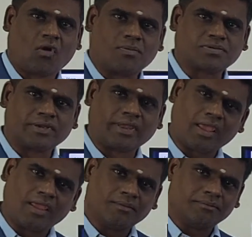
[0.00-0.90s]
Option
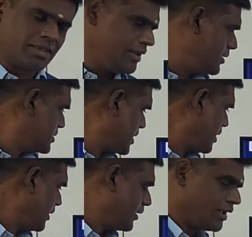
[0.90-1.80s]
A, B,
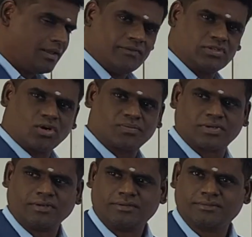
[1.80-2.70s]
C, D. Which
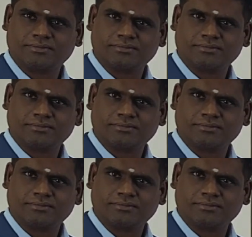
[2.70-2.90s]
option?